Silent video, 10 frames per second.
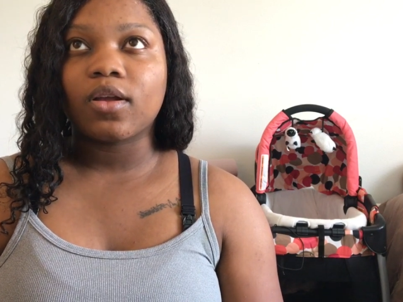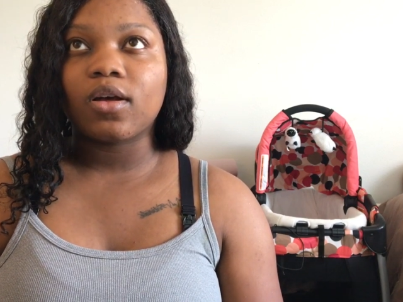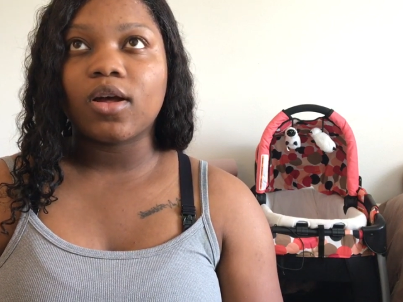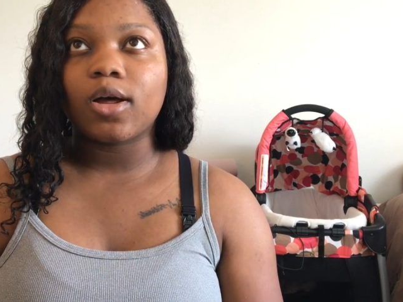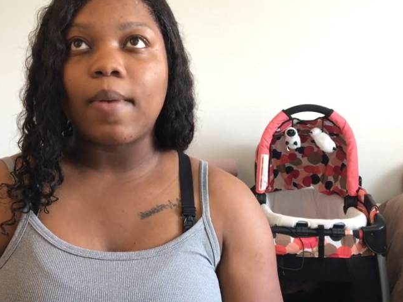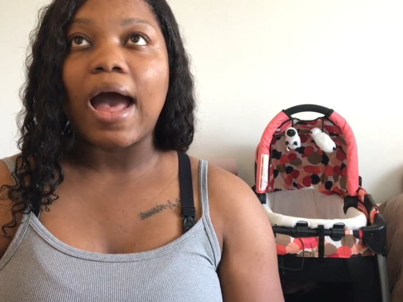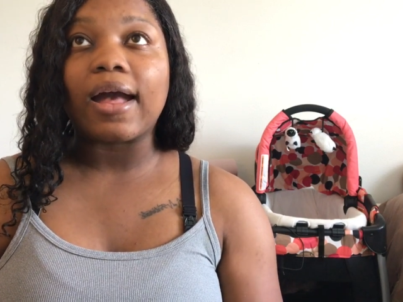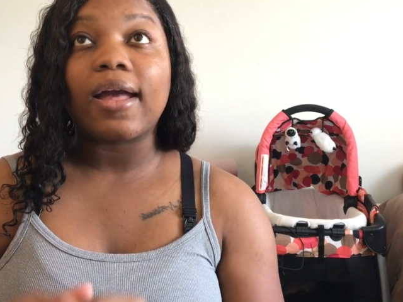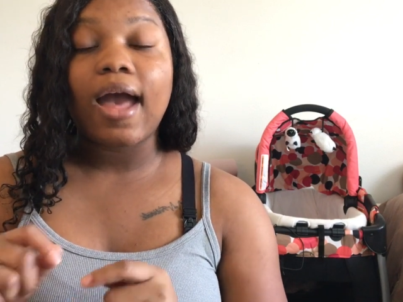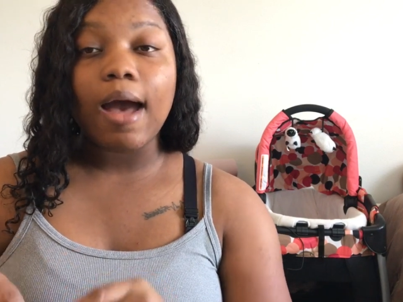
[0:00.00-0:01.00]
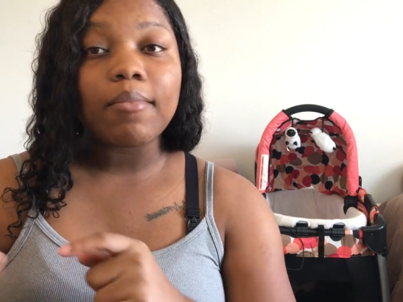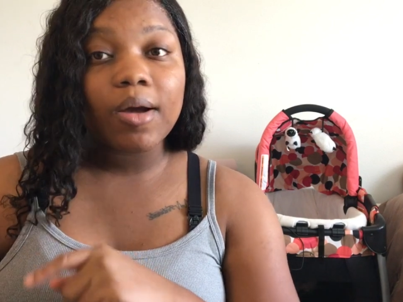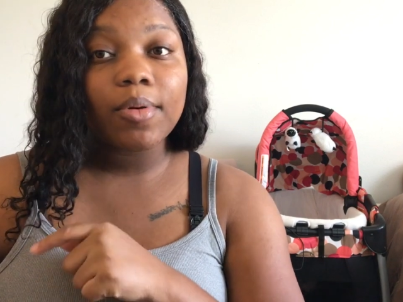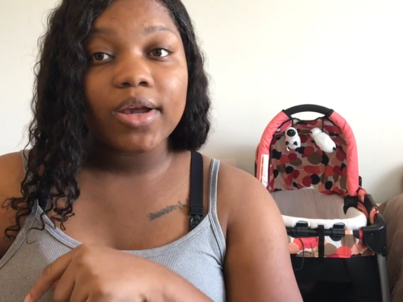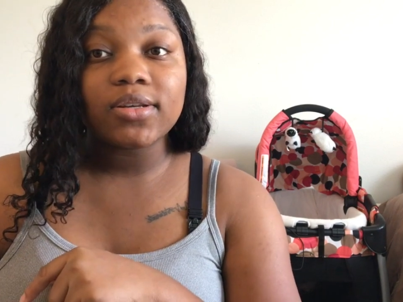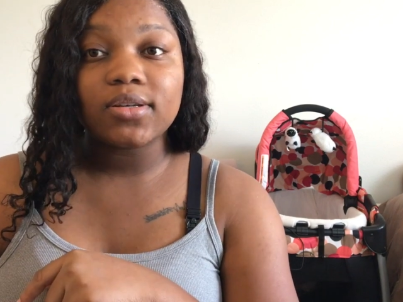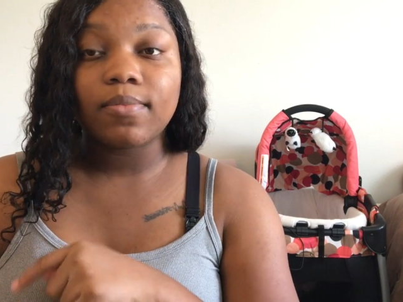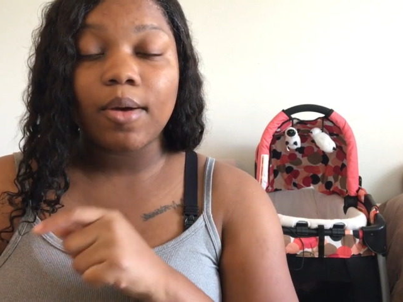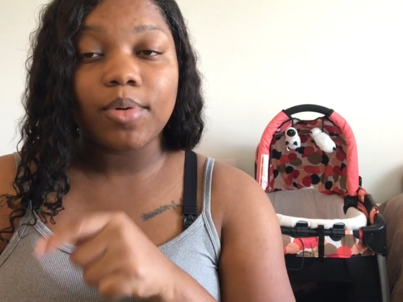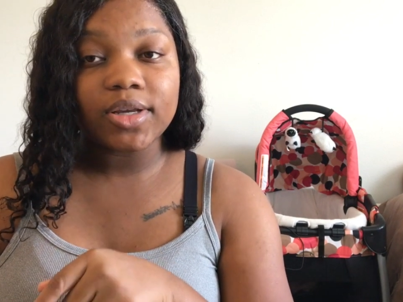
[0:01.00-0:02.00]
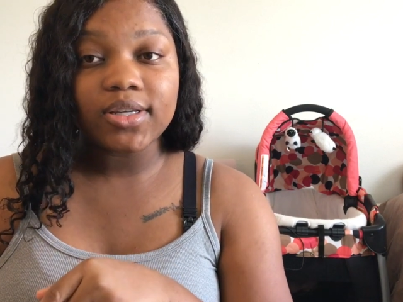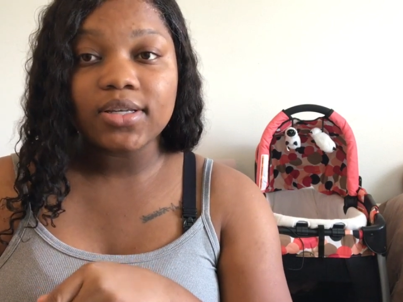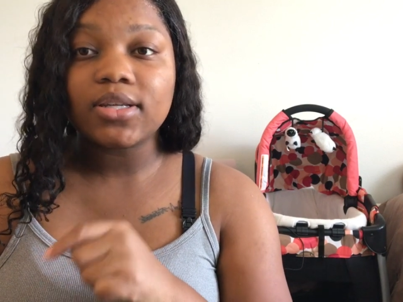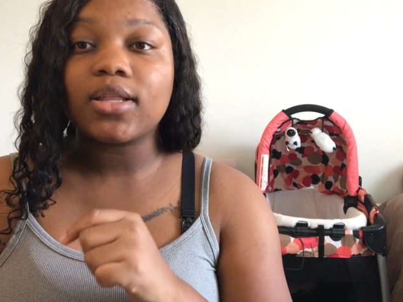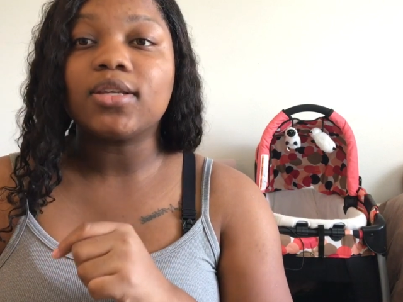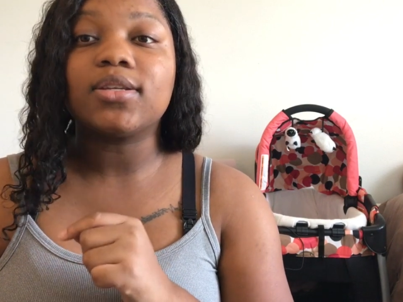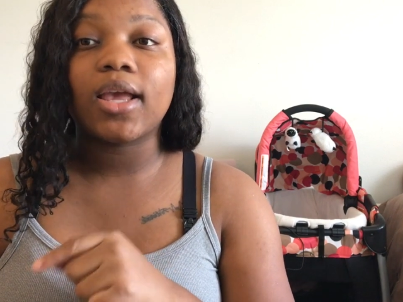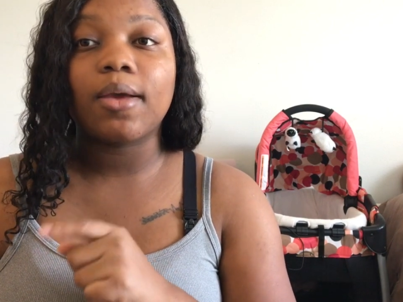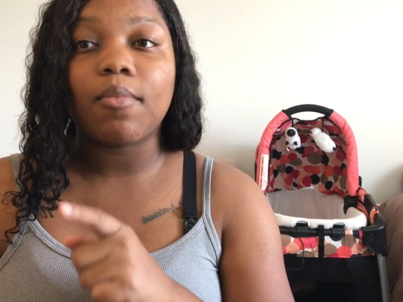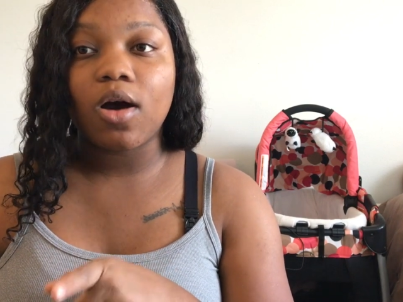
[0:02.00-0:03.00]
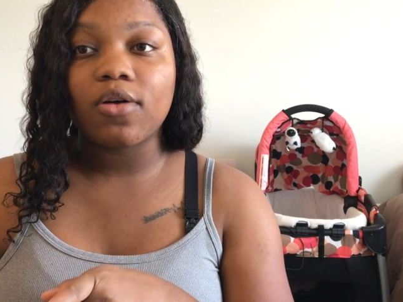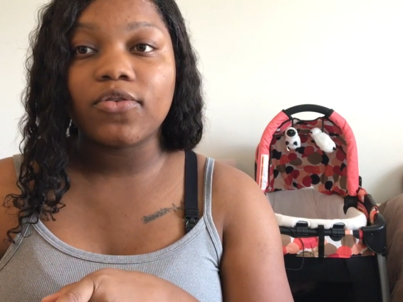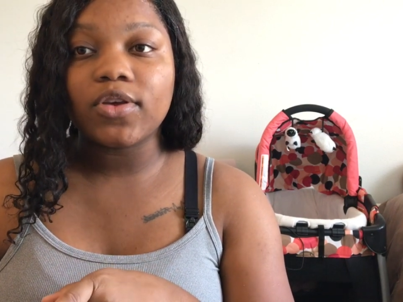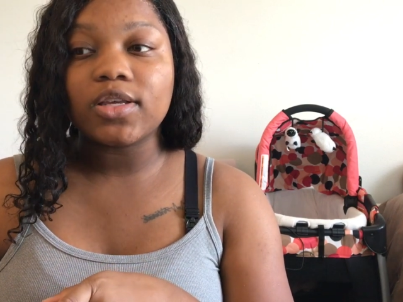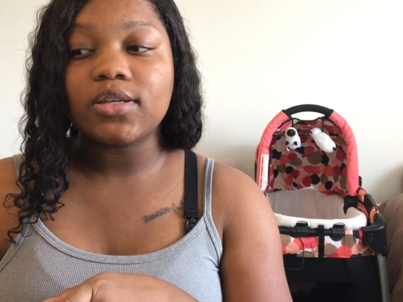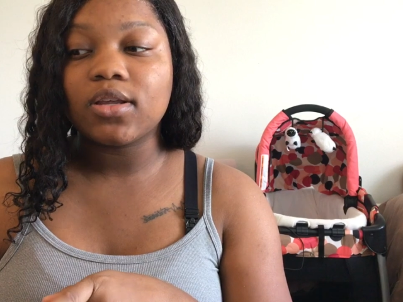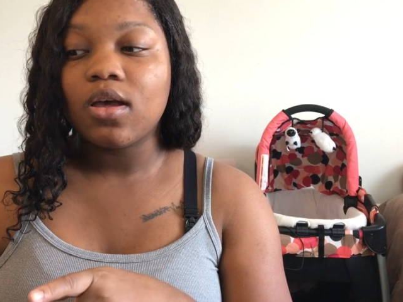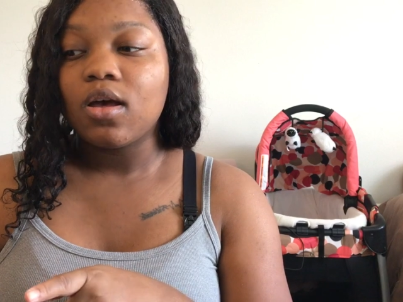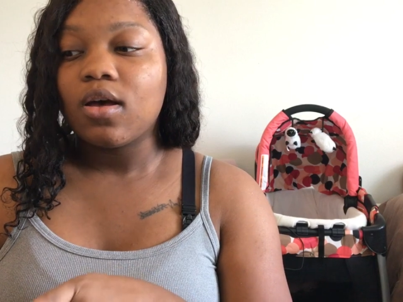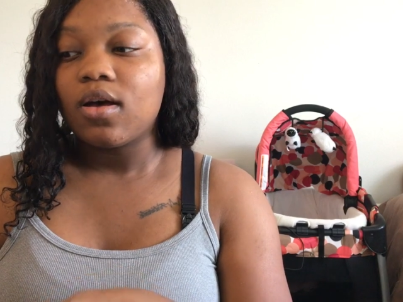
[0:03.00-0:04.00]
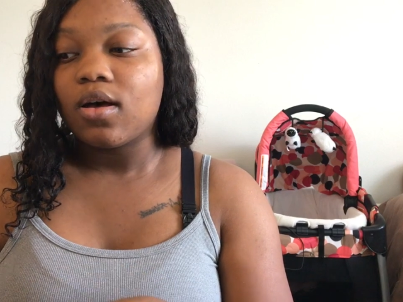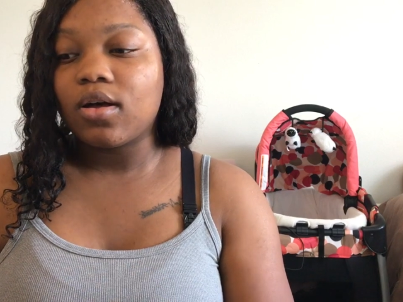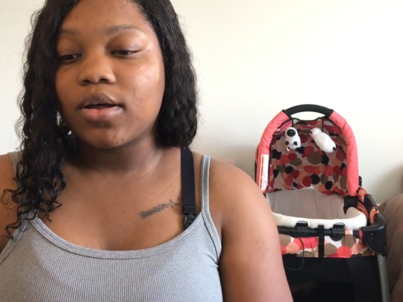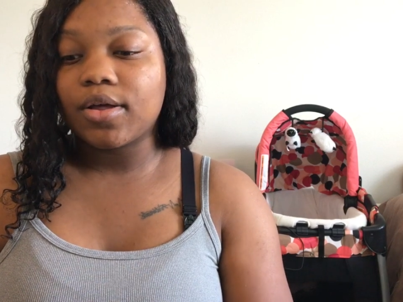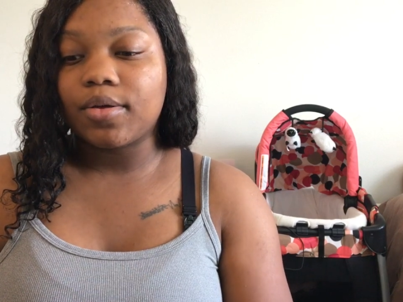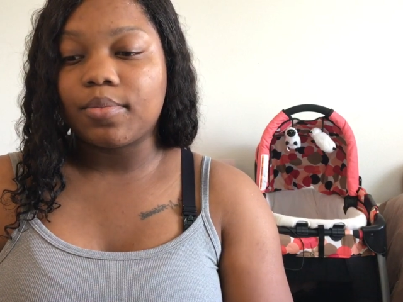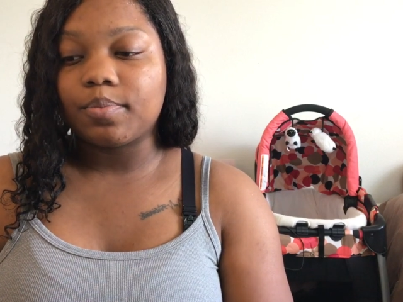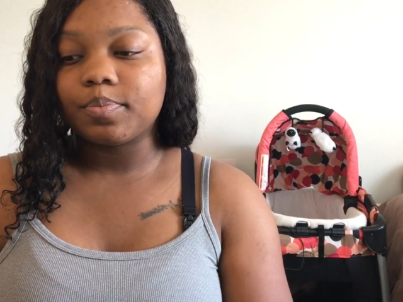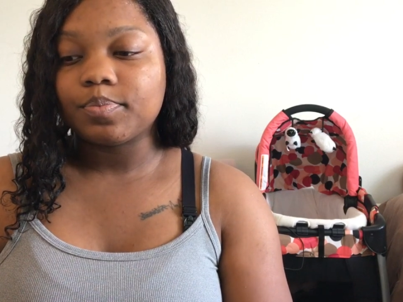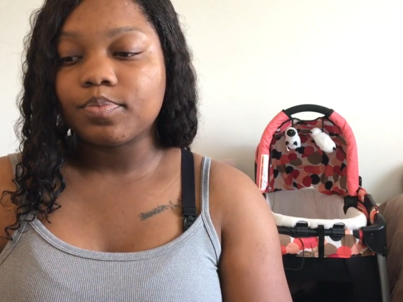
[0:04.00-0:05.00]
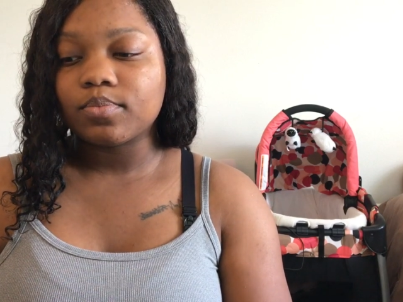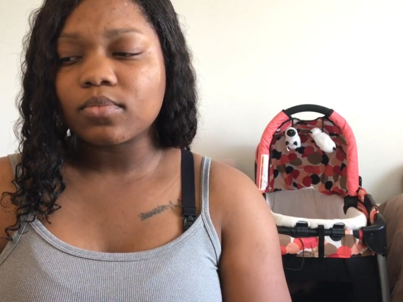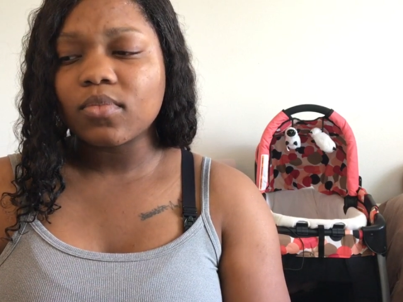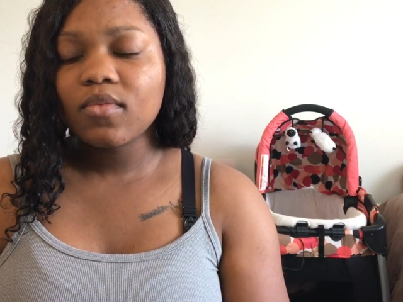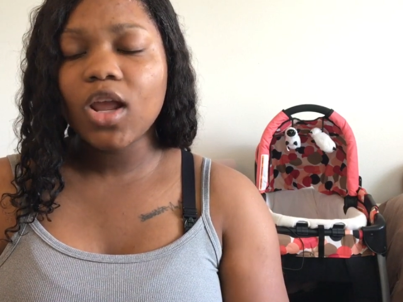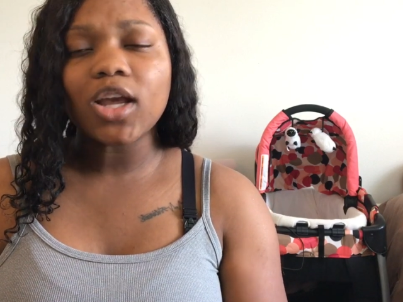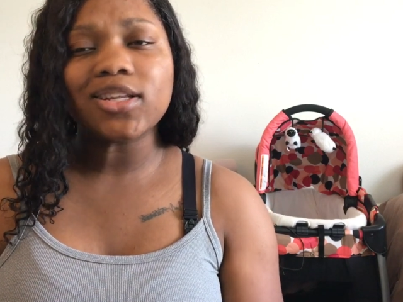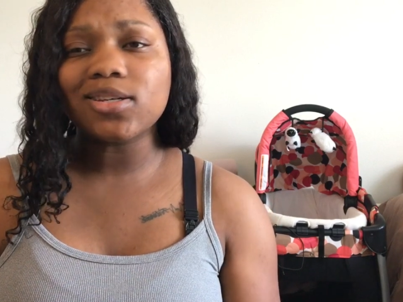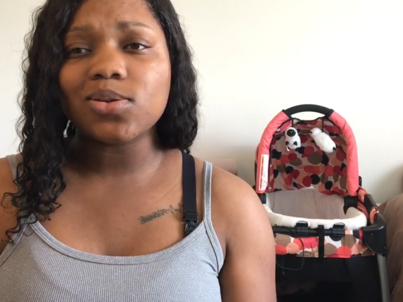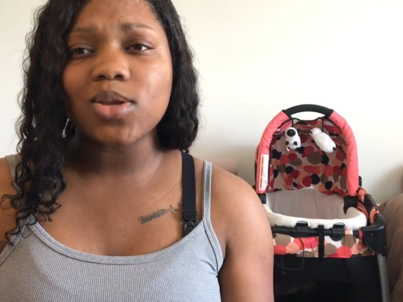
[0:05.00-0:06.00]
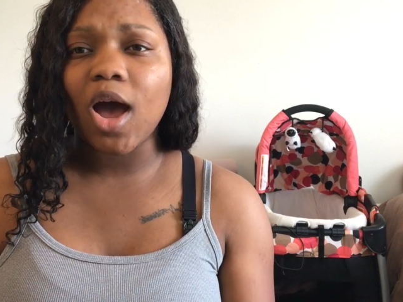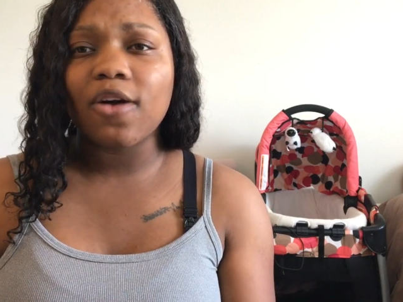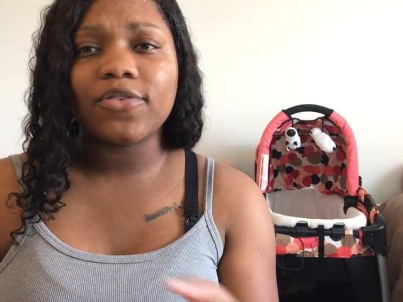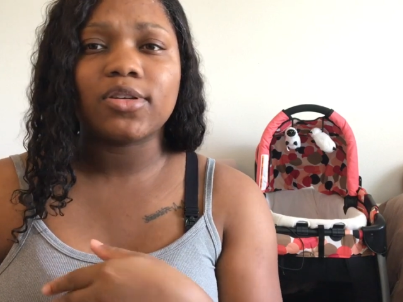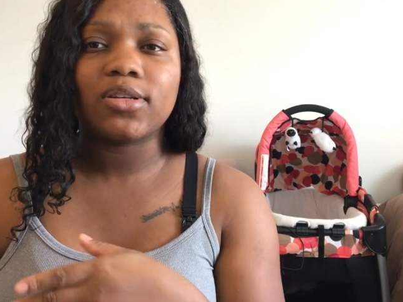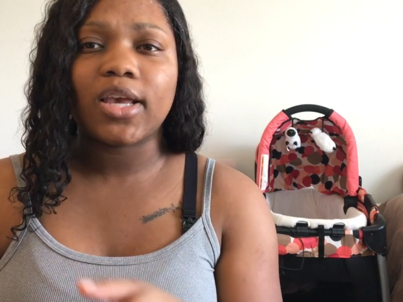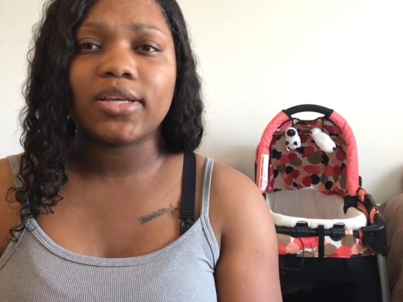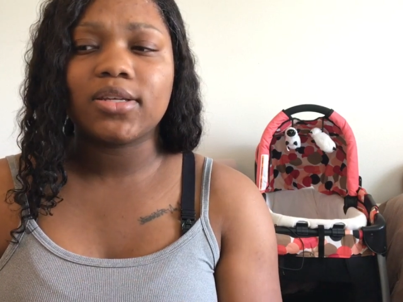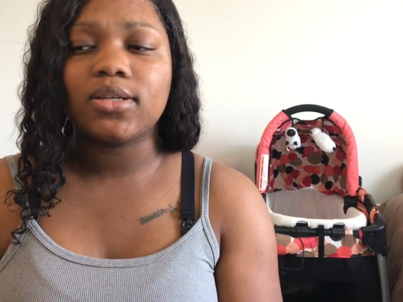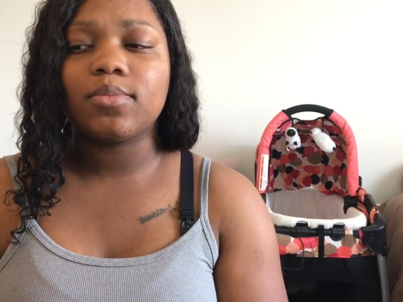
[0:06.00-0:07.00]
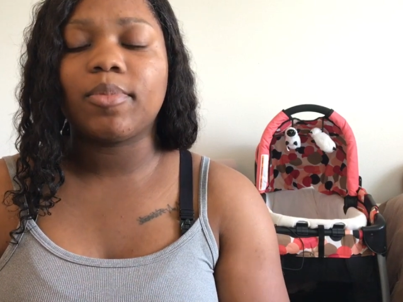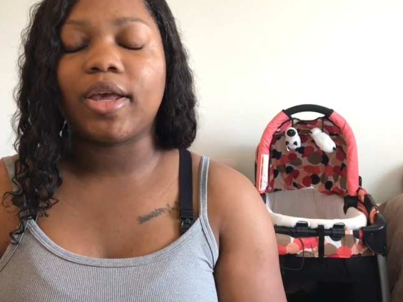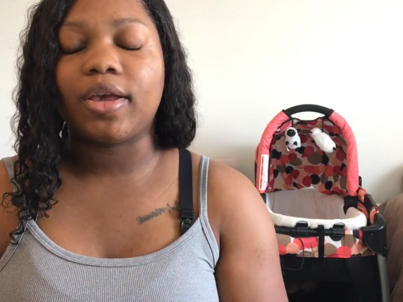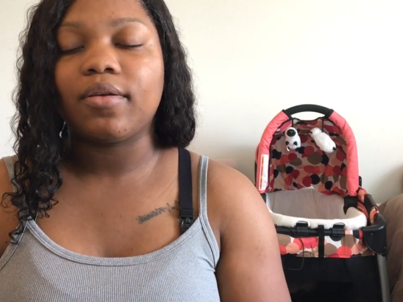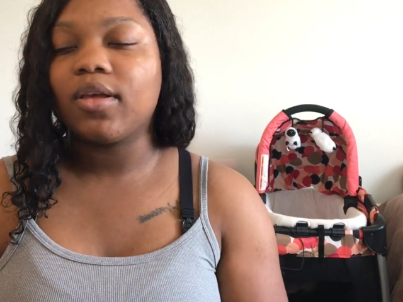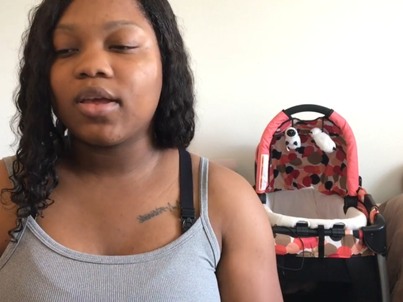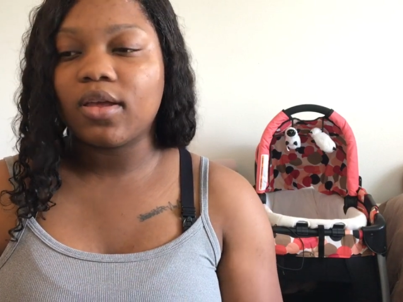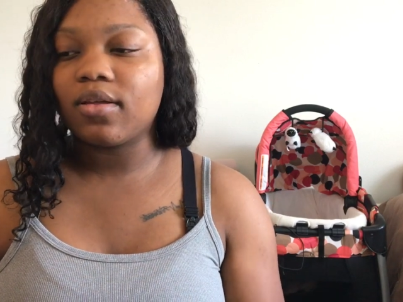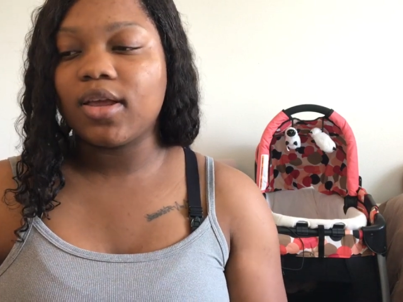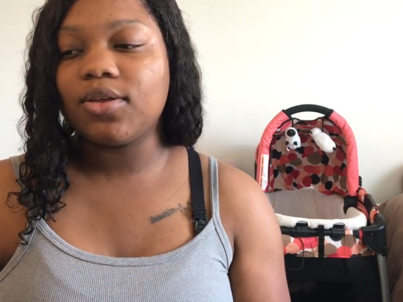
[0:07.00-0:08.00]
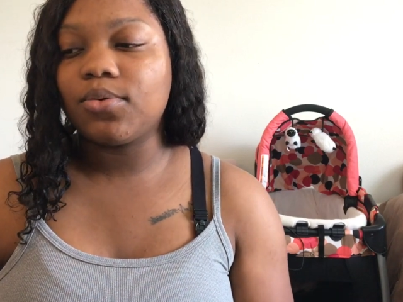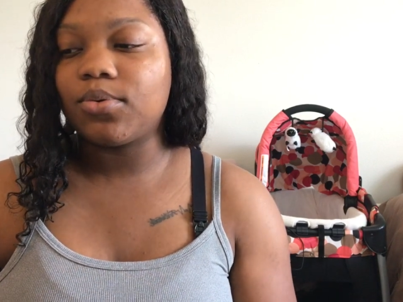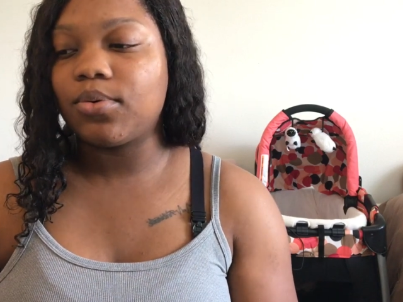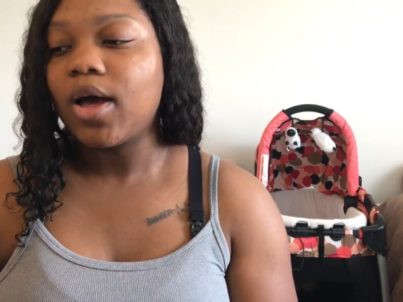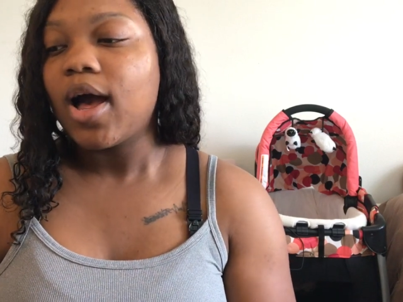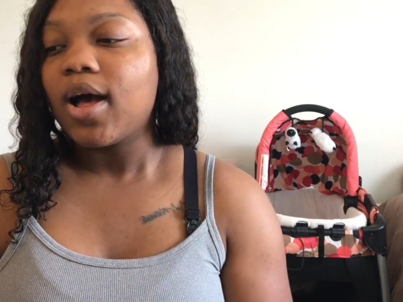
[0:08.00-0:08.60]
um, I got my brace, my braces at the same office. Um, and this was an office in Texas, but anywho,